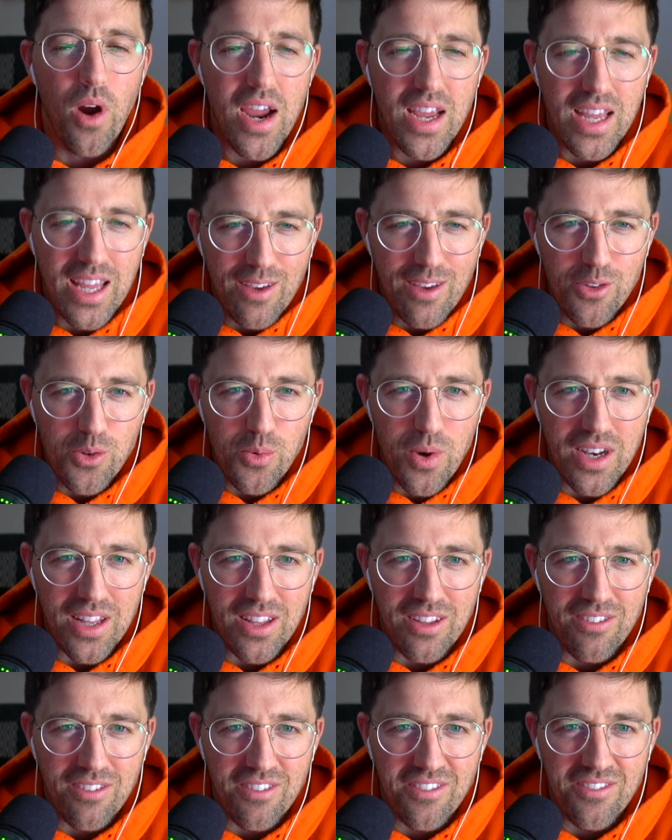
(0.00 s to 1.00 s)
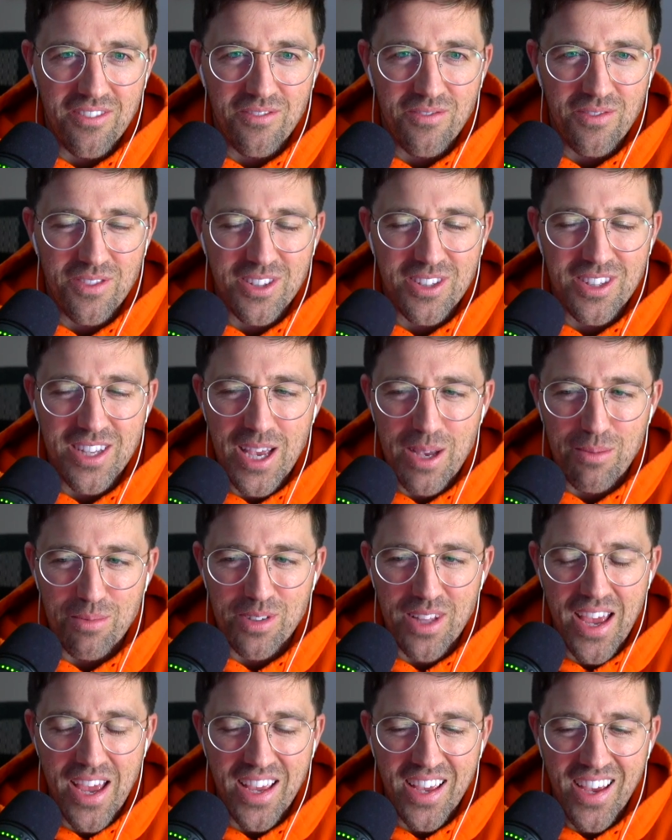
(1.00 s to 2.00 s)
I give you any tips,
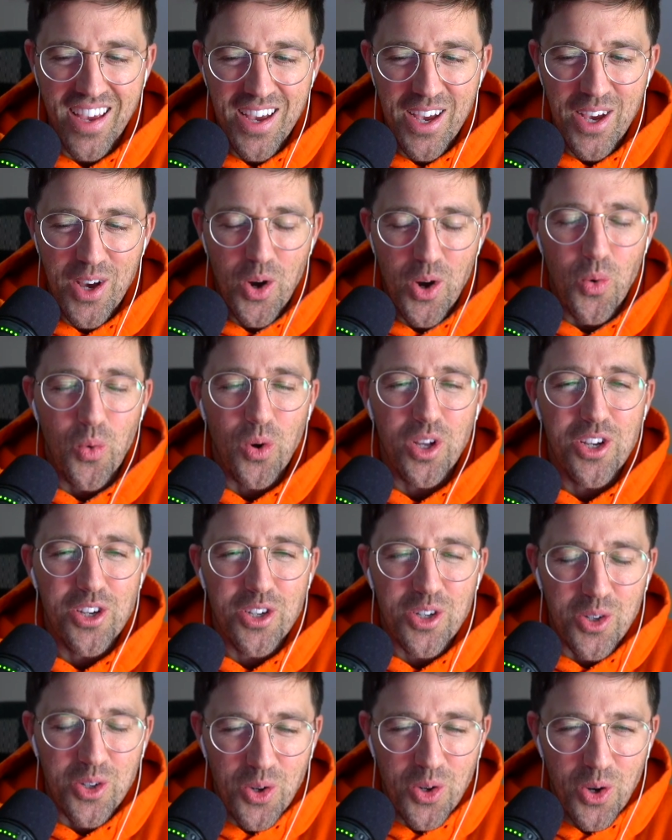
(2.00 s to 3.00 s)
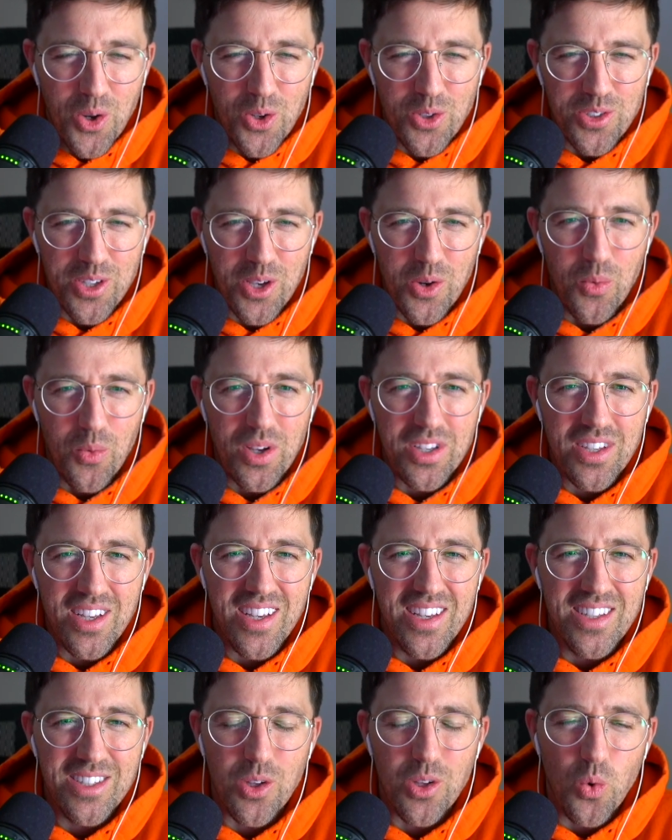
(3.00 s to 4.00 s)
like, what are your goals? Like, what
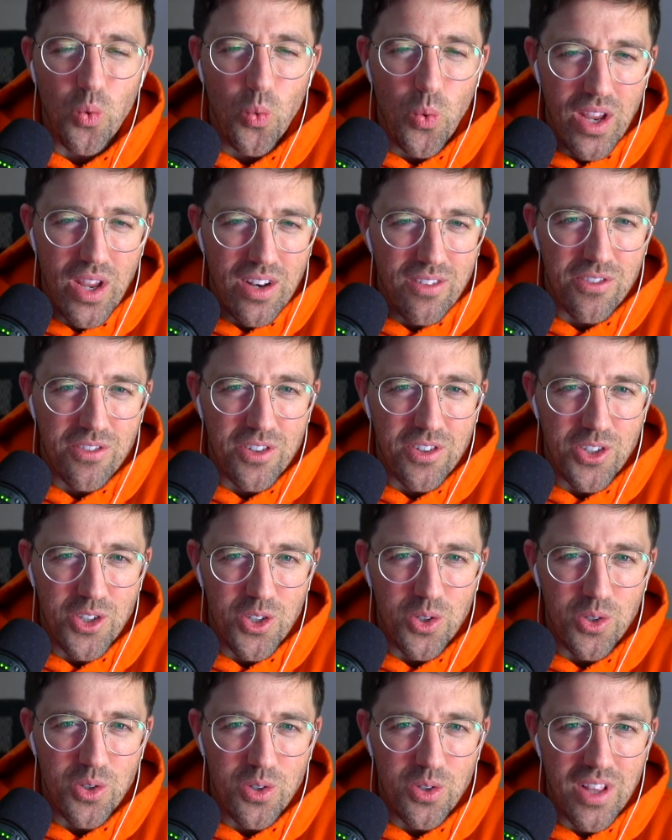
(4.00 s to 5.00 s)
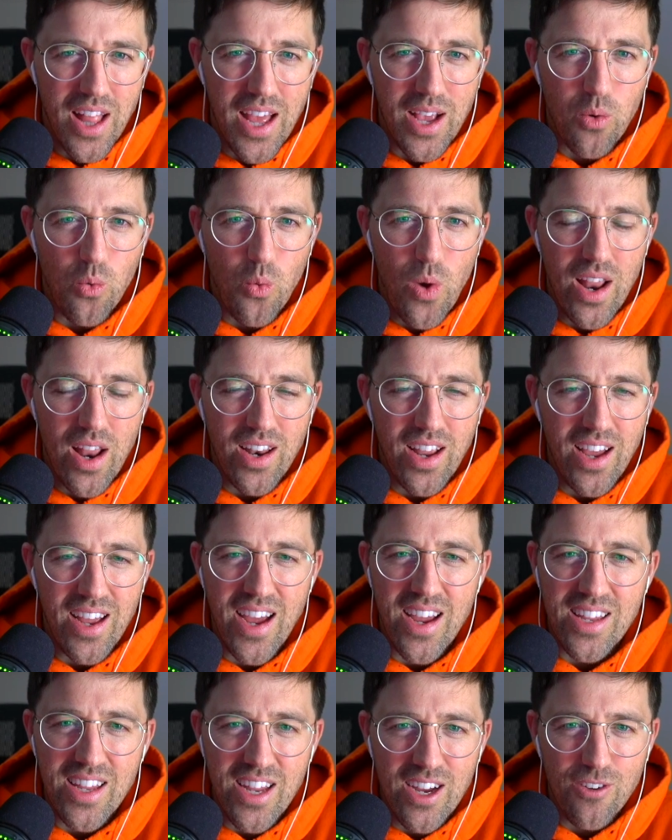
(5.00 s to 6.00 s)
is the win for you? Like, when
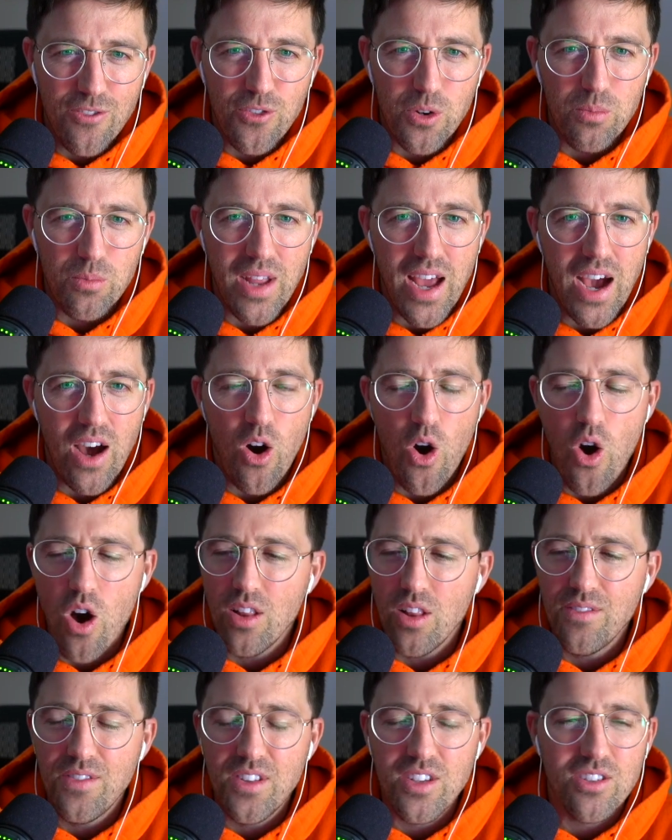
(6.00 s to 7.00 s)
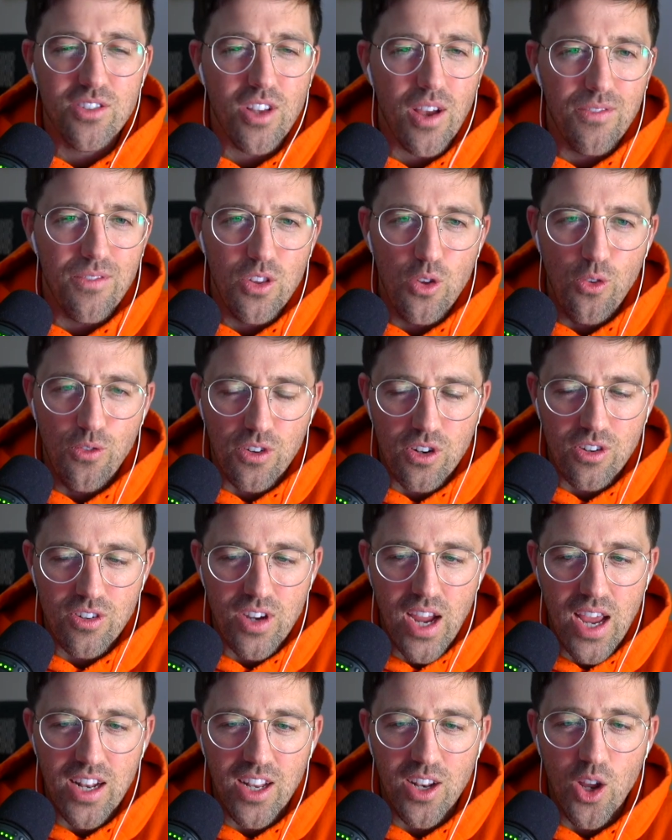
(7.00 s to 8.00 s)
a year from now, all of this stuff that you've
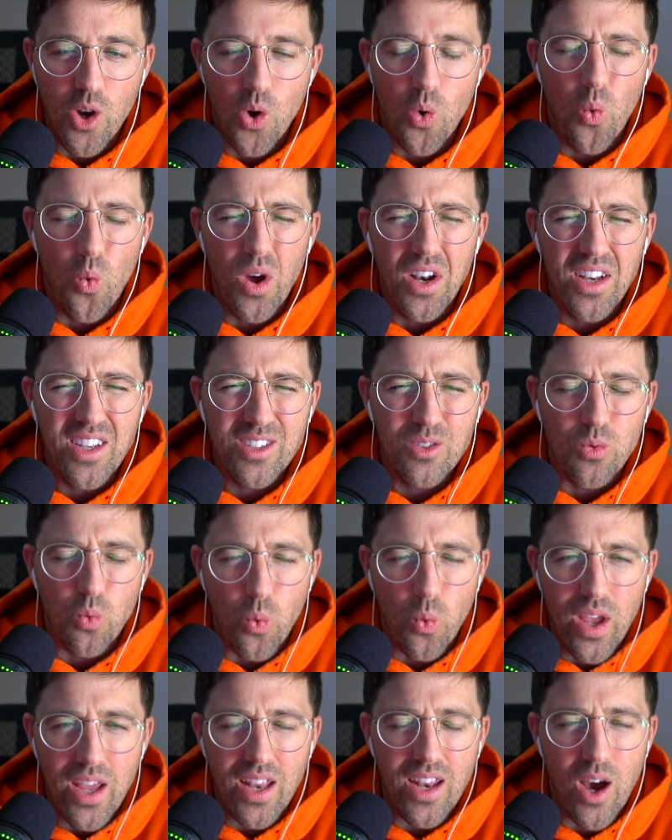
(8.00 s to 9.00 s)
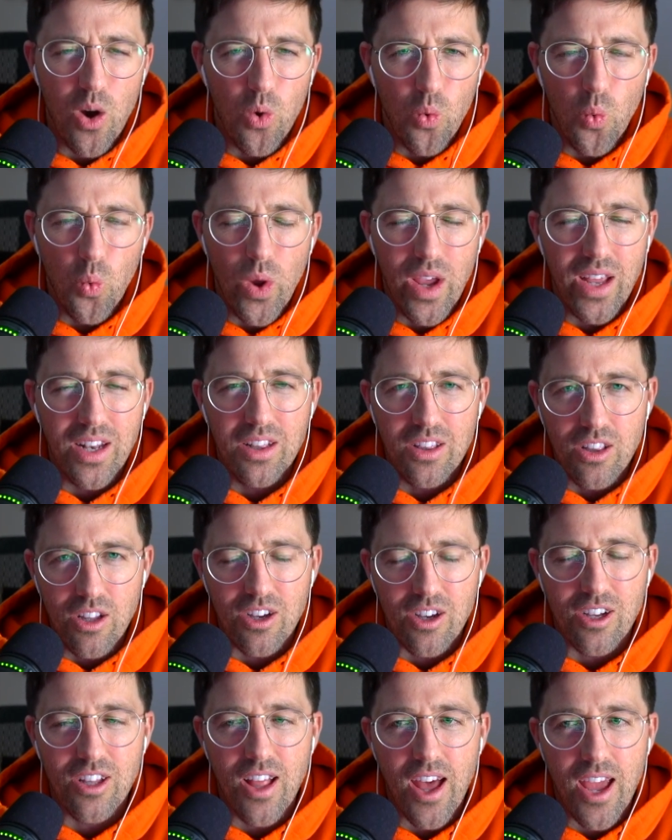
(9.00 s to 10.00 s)
created, what does win a win
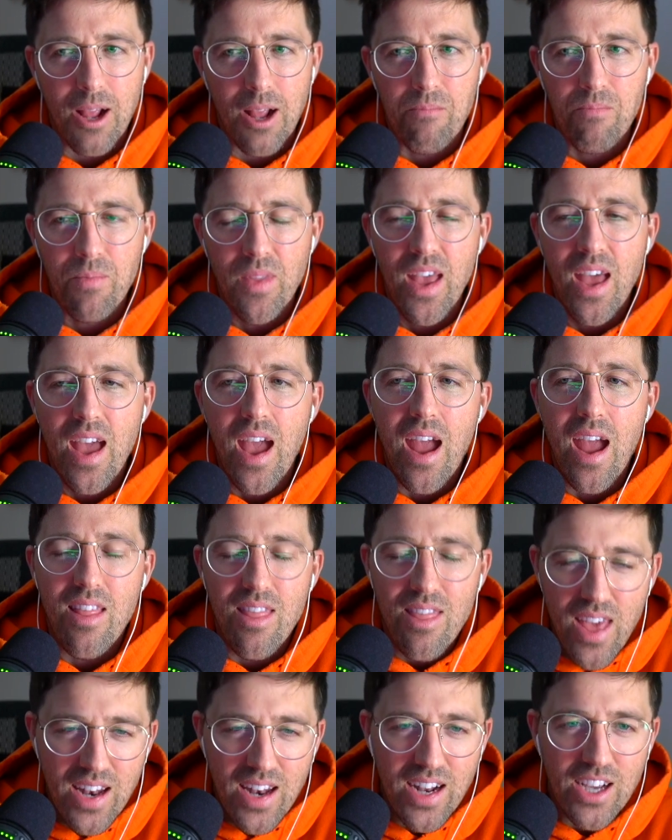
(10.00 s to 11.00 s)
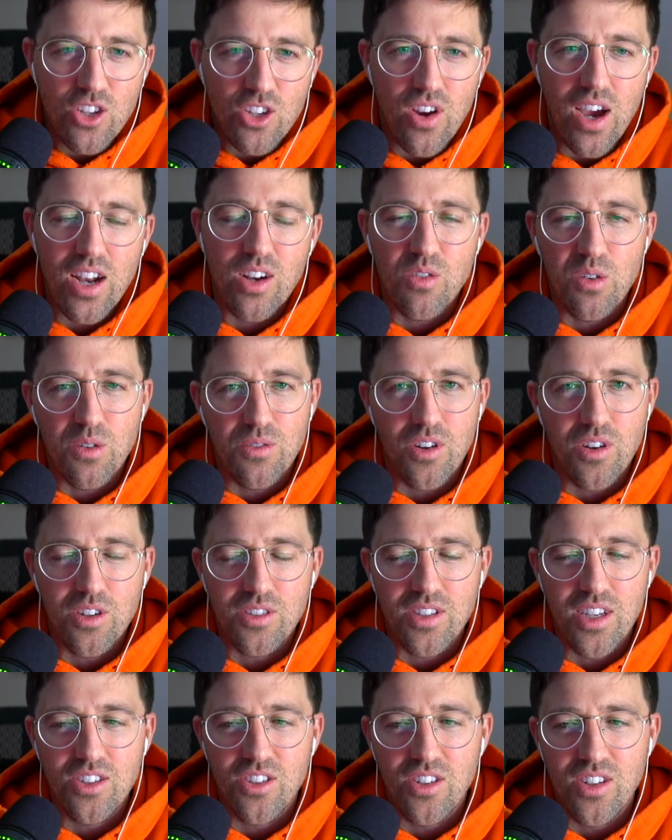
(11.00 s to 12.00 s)
look like? And then I try to reverse
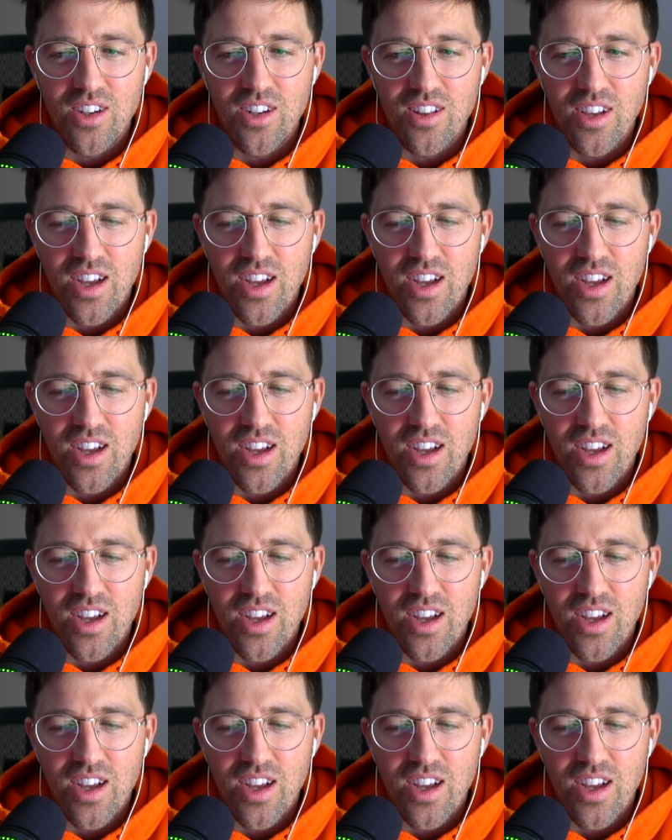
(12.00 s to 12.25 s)
engineer the